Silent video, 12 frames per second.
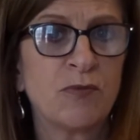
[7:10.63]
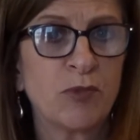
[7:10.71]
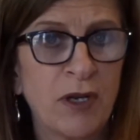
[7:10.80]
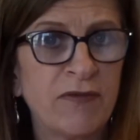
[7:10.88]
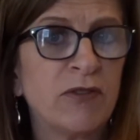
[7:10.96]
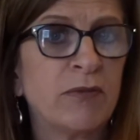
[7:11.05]

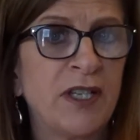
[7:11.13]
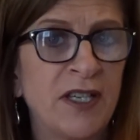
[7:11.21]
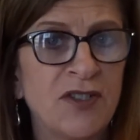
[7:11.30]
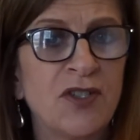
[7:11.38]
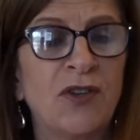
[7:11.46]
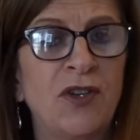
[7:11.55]
preferably
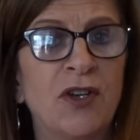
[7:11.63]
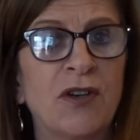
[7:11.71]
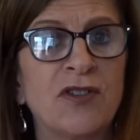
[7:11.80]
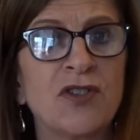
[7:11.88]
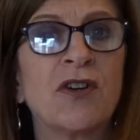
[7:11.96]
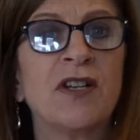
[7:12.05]
until
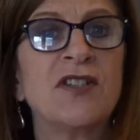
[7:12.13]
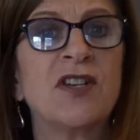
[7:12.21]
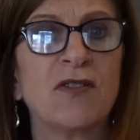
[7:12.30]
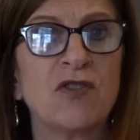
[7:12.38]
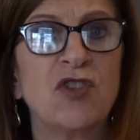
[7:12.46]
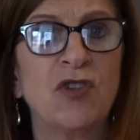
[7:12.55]
your attorney
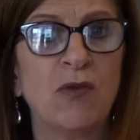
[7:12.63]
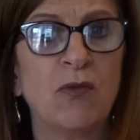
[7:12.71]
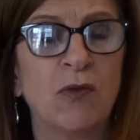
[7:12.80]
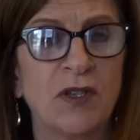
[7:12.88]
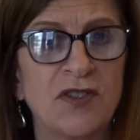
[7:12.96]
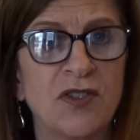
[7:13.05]
tells you
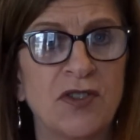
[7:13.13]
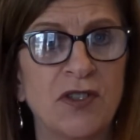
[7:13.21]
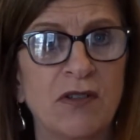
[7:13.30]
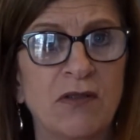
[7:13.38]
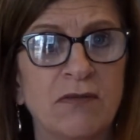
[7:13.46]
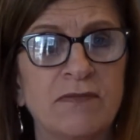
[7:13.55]
what to
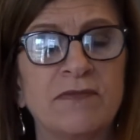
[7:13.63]
do,